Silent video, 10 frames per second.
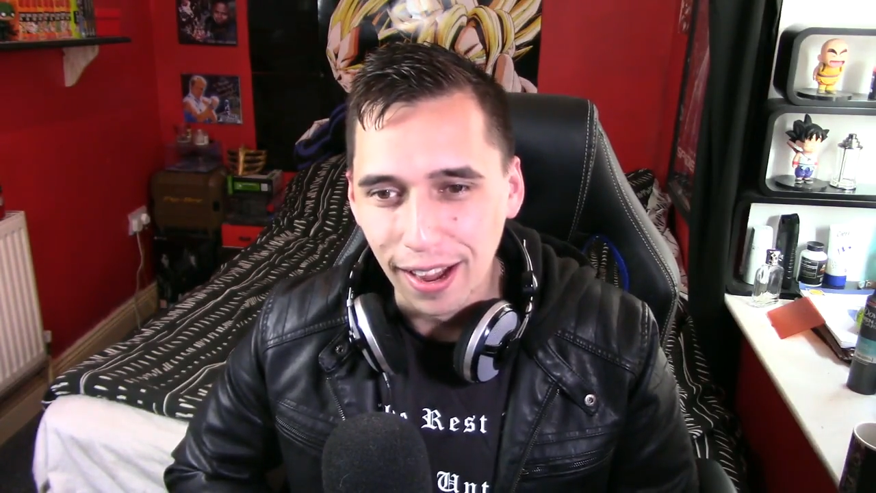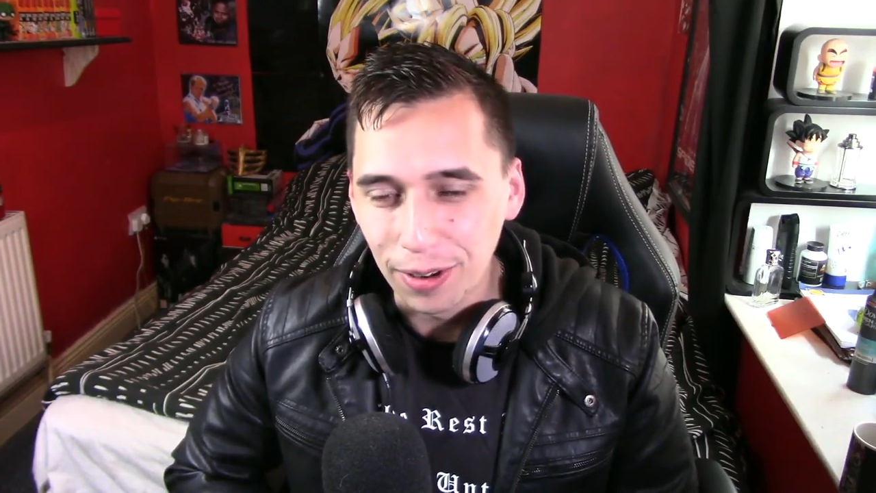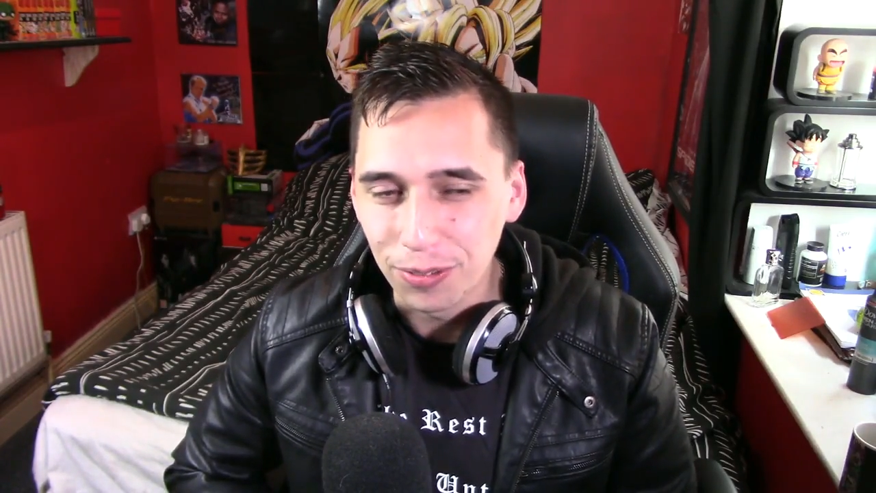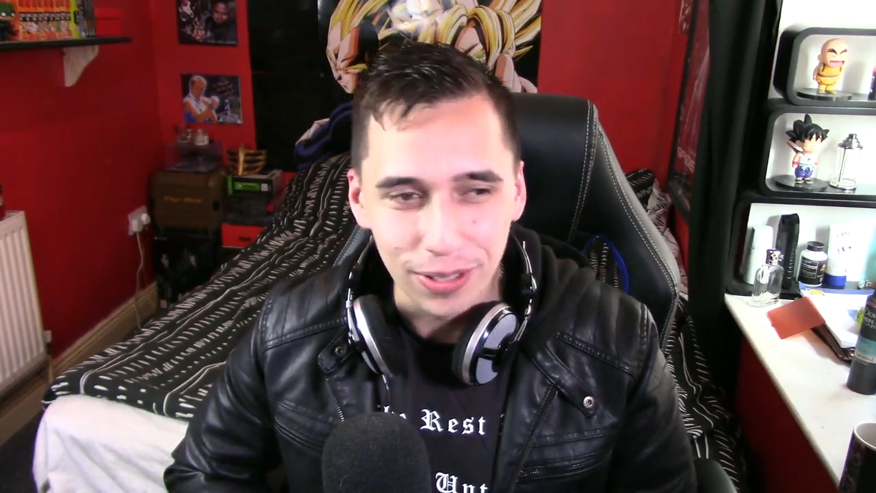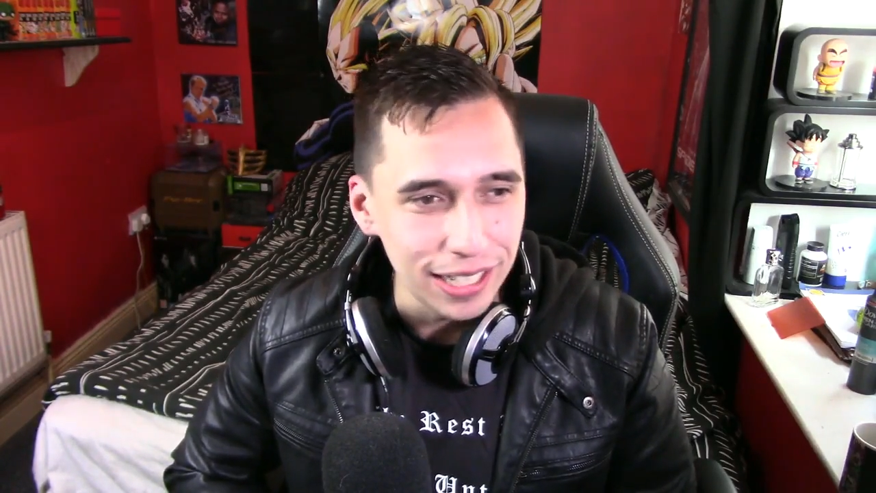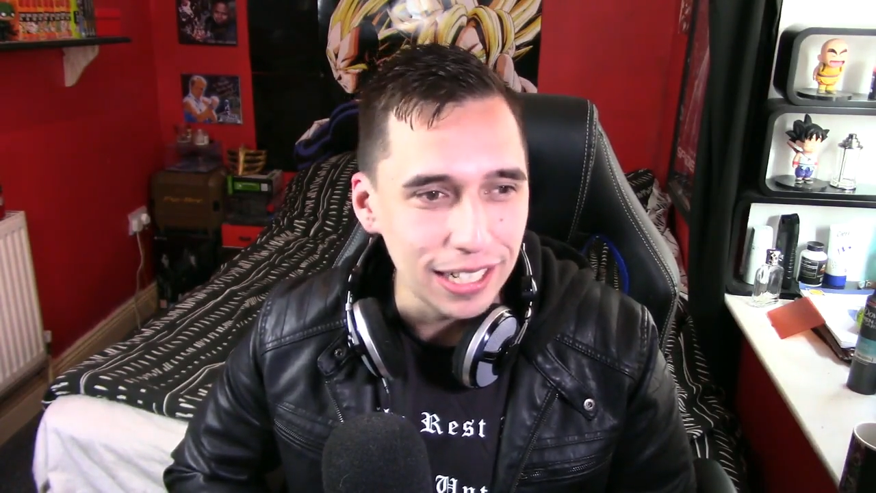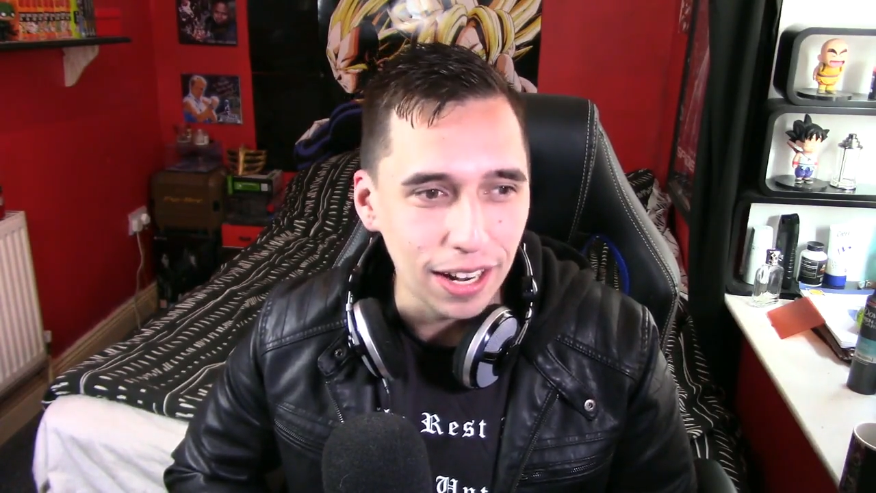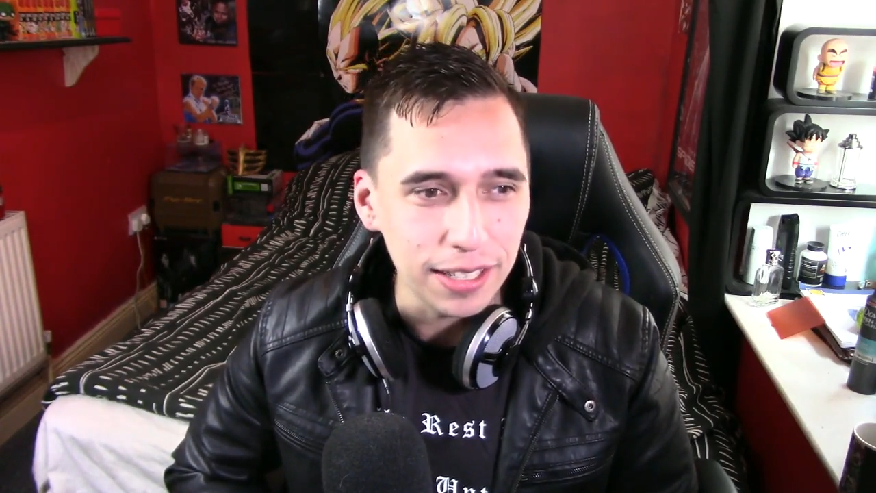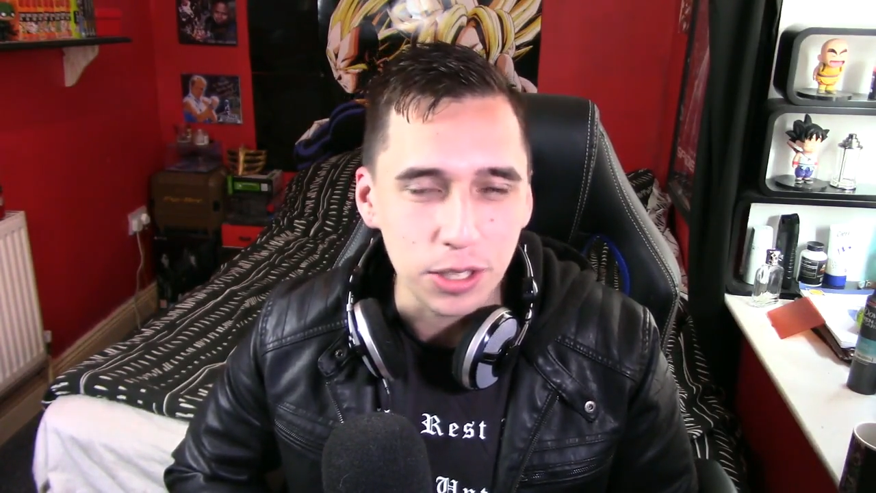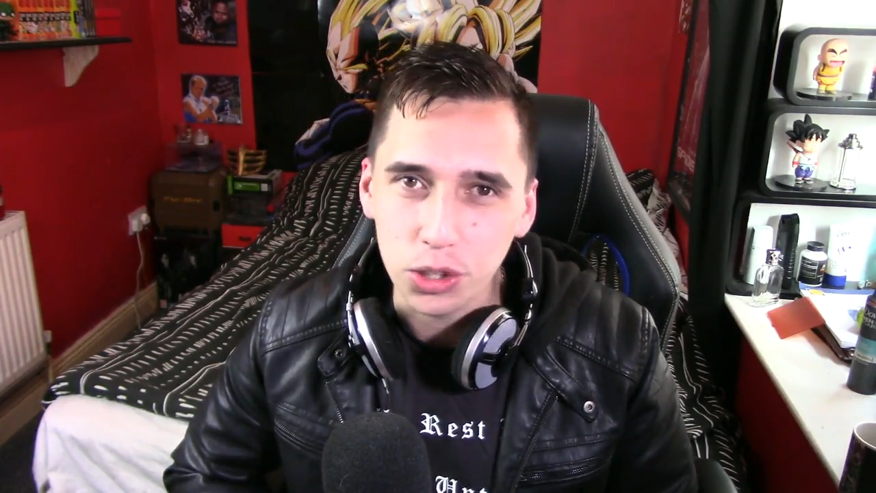I really
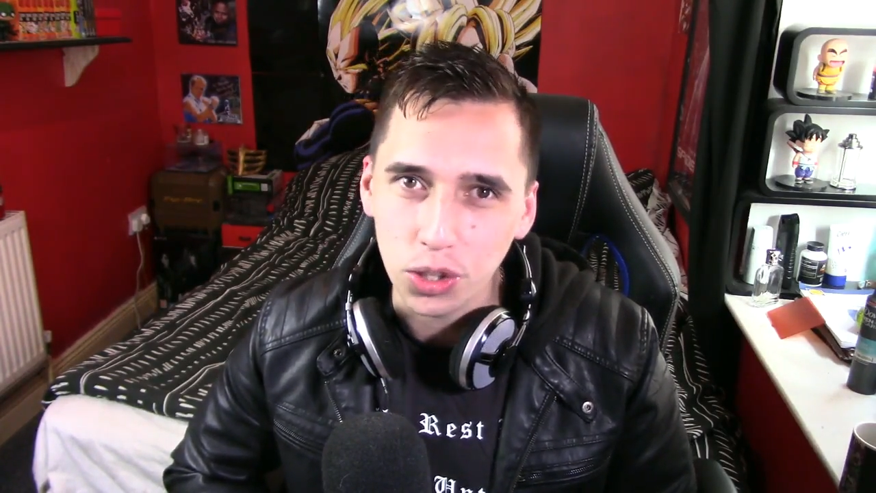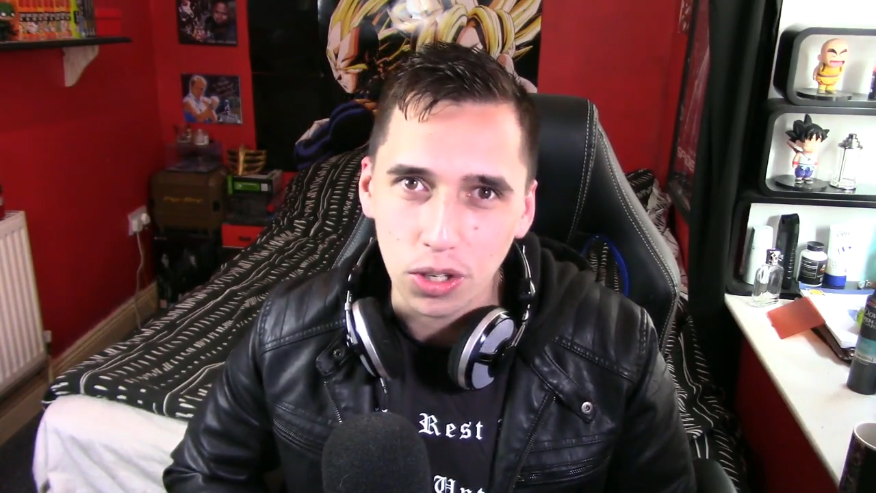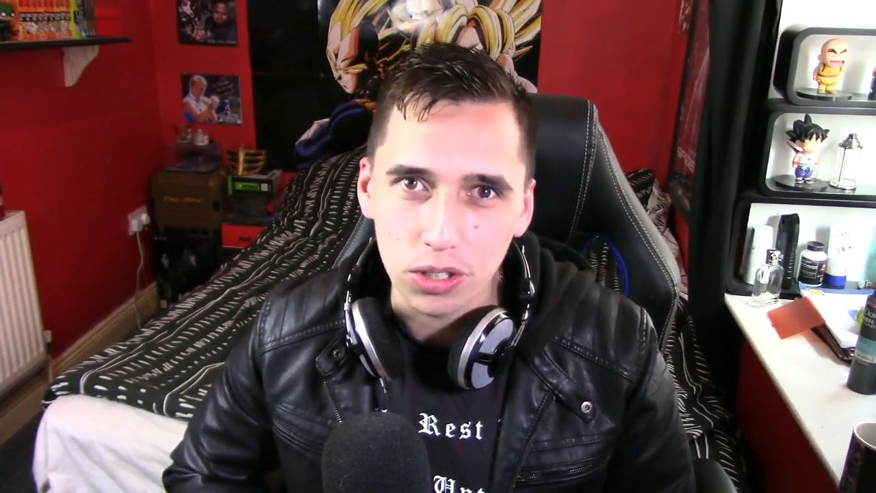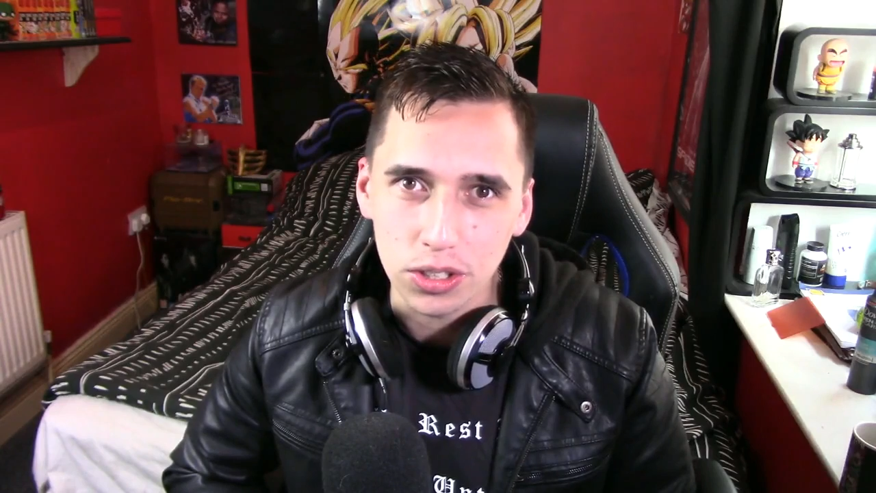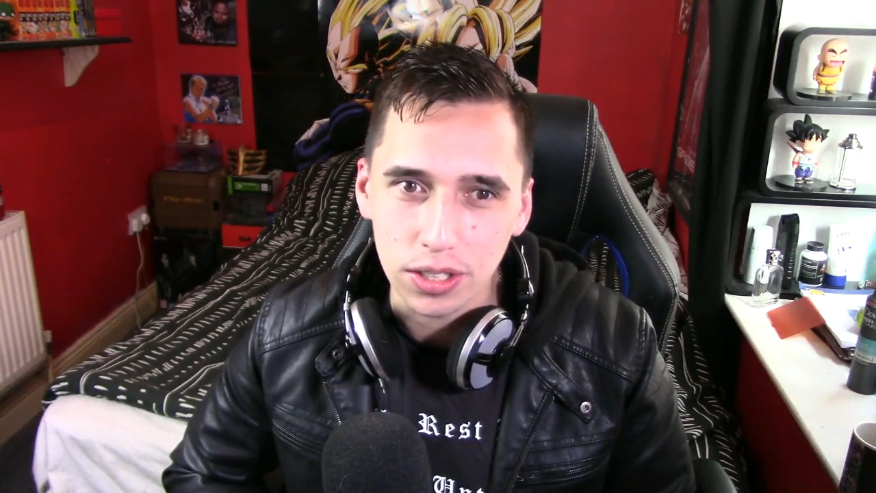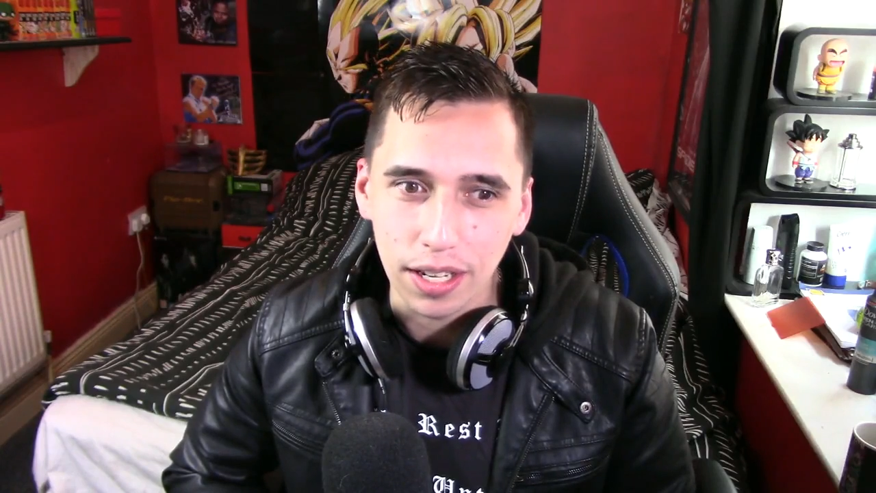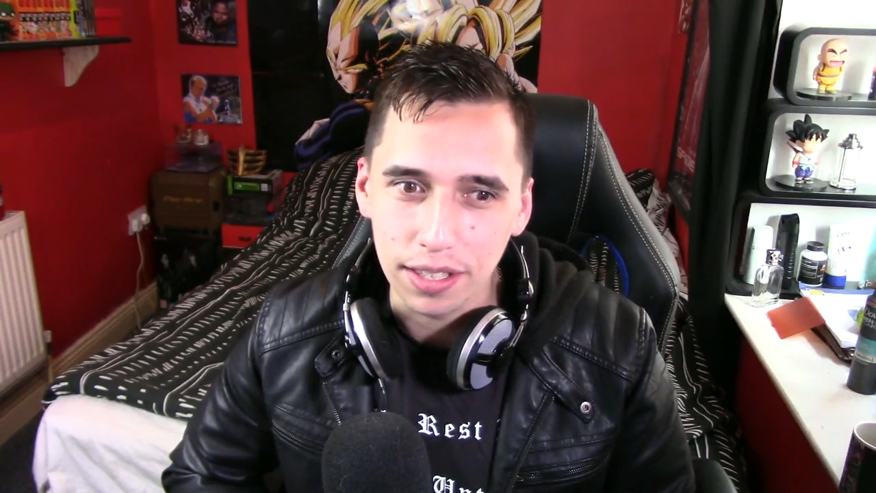like the shorts.